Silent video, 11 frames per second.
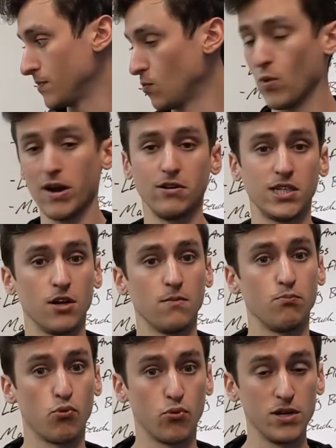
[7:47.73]
wear and tear
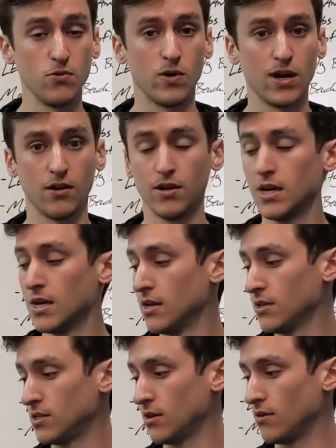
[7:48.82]
pretty well.
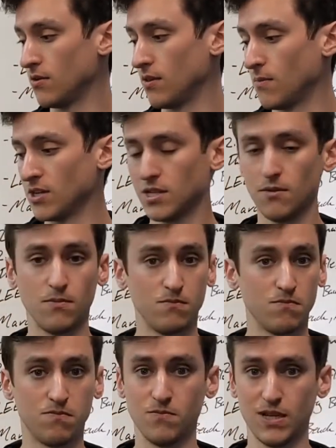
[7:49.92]
So the Marcy
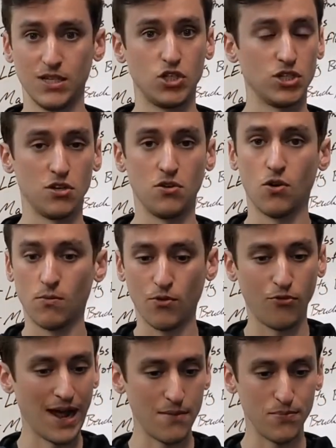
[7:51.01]
is just a normal
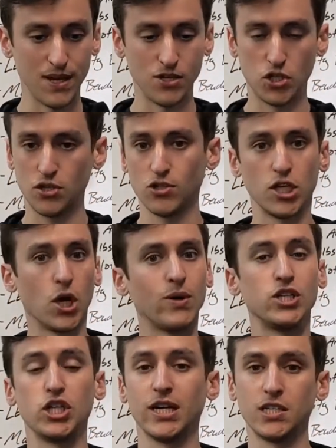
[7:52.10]
flat bench. There's no
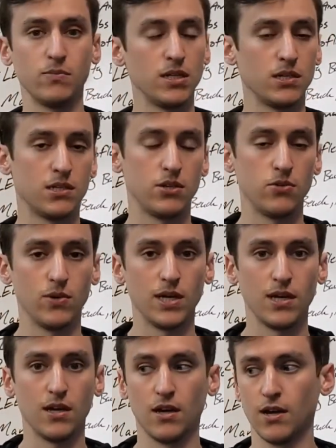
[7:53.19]
adjustments to
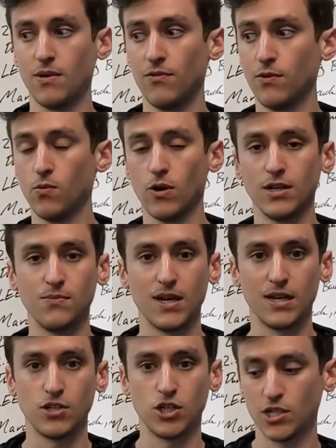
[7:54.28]
it. If you wanted to
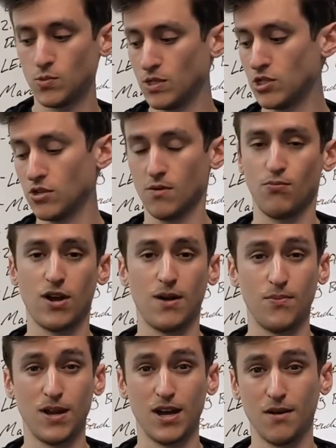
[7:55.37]
make adjustments, you can prop
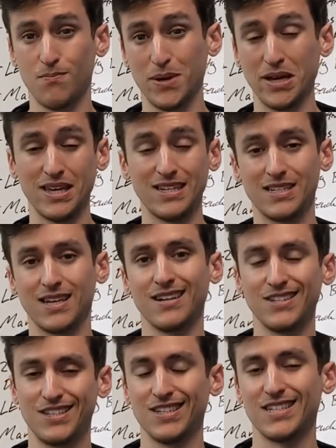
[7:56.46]
it up, but it's going to
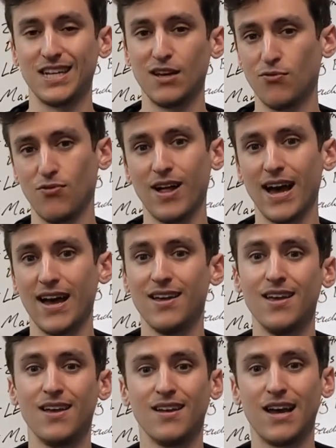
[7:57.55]
just stay flat.
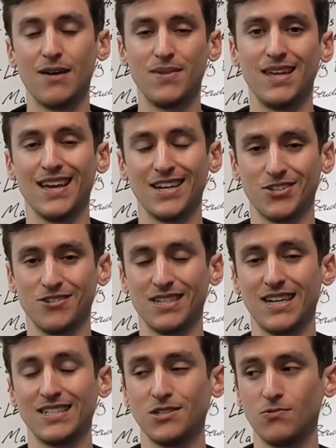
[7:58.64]
Not many
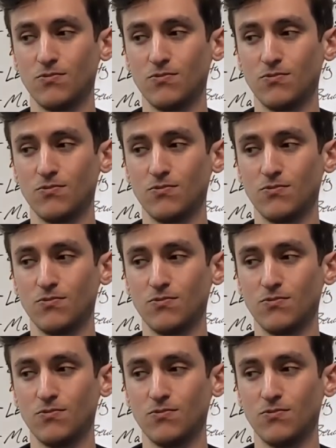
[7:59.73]
exercises